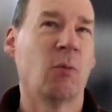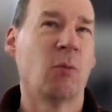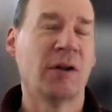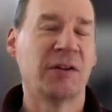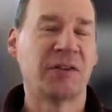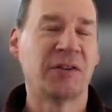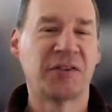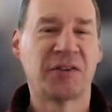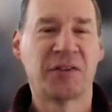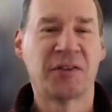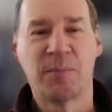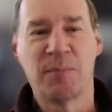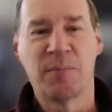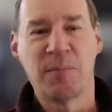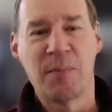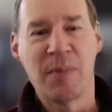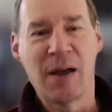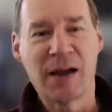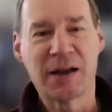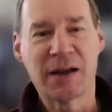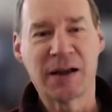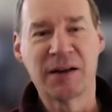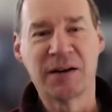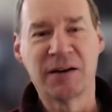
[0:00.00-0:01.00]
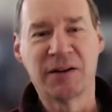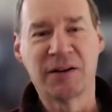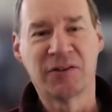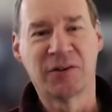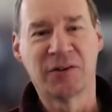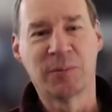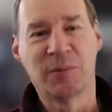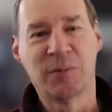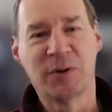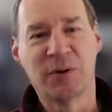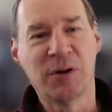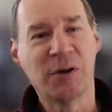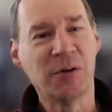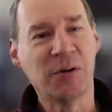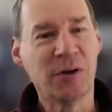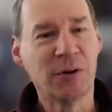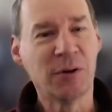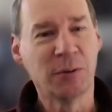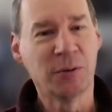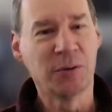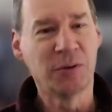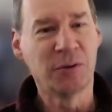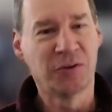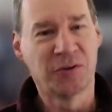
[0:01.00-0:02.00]
what's the mechanism you
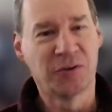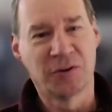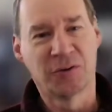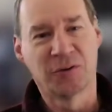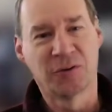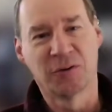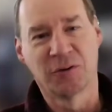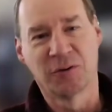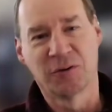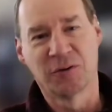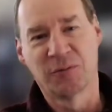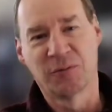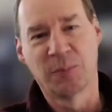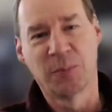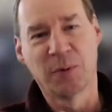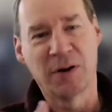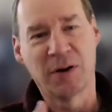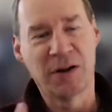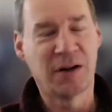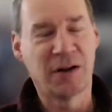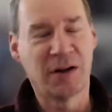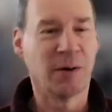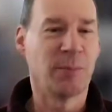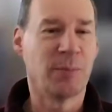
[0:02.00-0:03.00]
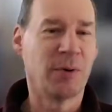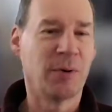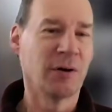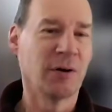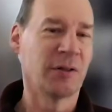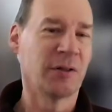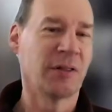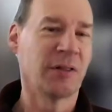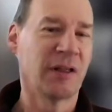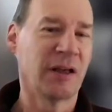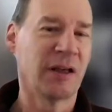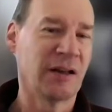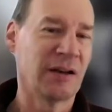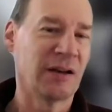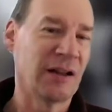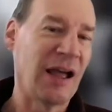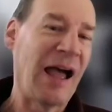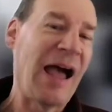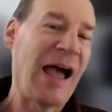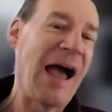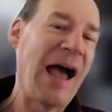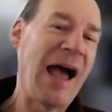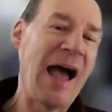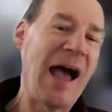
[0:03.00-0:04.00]
use to sort of break apart
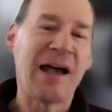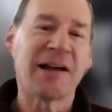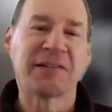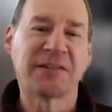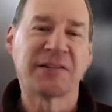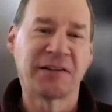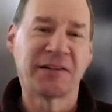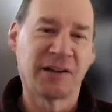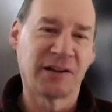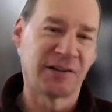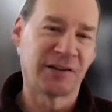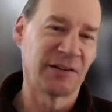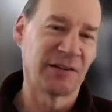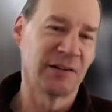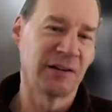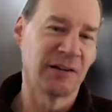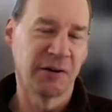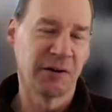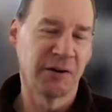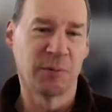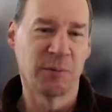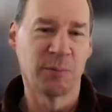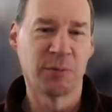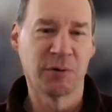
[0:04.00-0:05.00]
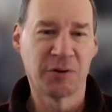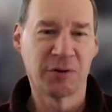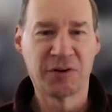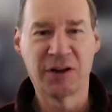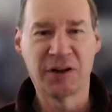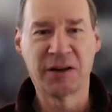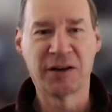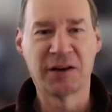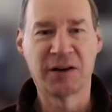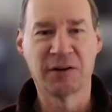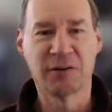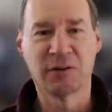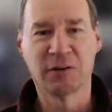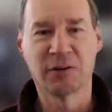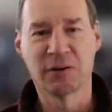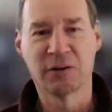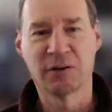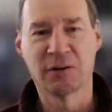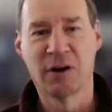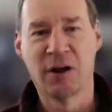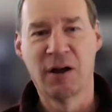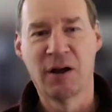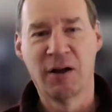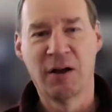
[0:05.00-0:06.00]
that access layer in
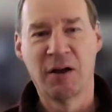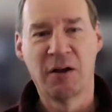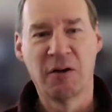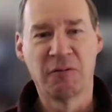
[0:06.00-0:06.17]
particular